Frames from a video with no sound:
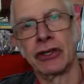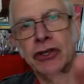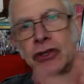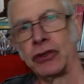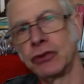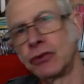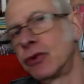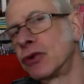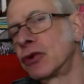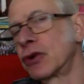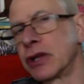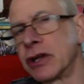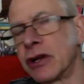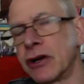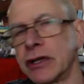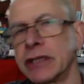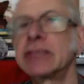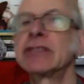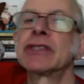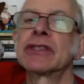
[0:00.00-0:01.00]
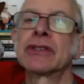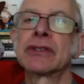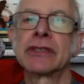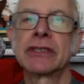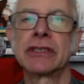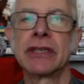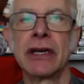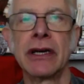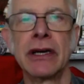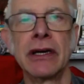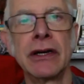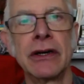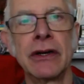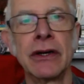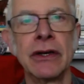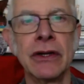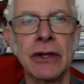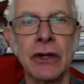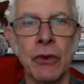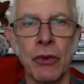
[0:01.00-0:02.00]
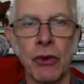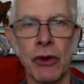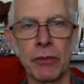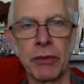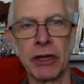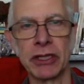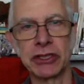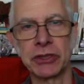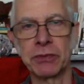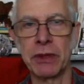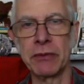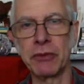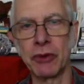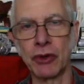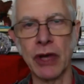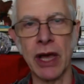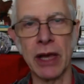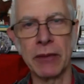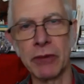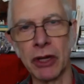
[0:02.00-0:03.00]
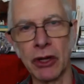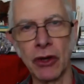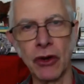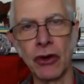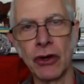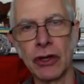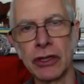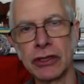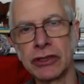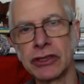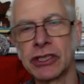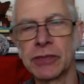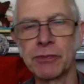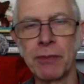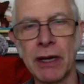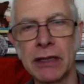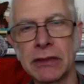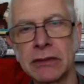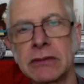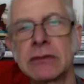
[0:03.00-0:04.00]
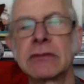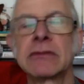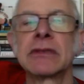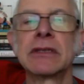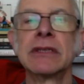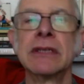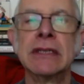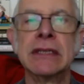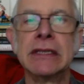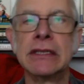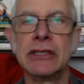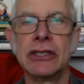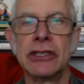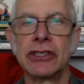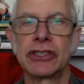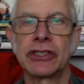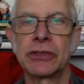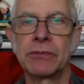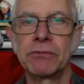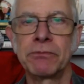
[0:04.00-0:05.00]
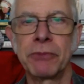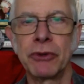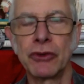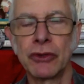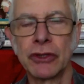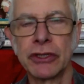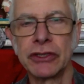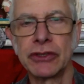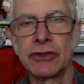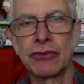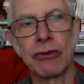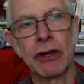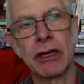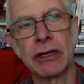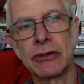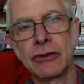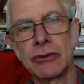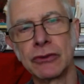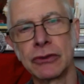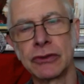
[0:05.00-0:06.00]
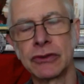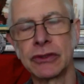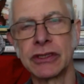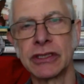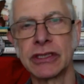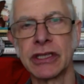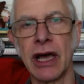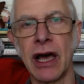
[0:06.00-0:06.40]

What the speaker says: you organised, where a bunch of people came along and spun some Porkies records.